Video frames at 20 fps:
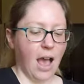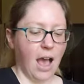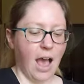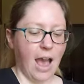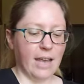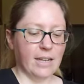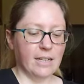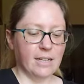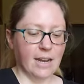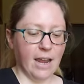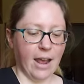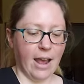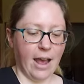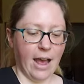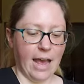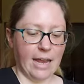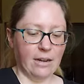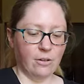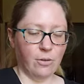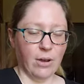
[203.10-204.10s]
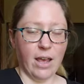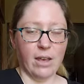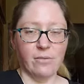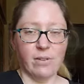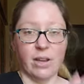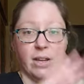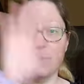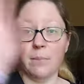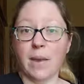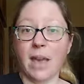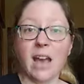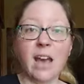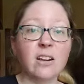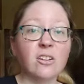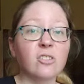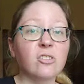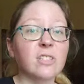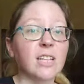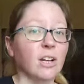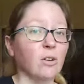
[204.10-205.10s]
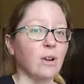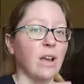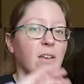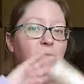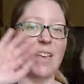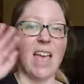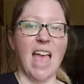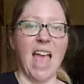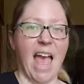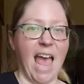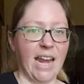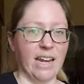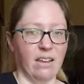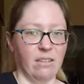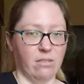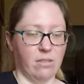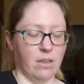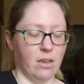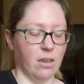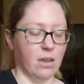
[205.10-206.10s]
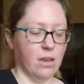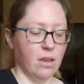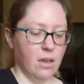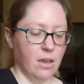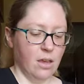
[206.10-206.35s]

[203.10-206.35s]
I didn't have, I don't have any patterns, I don't have anything.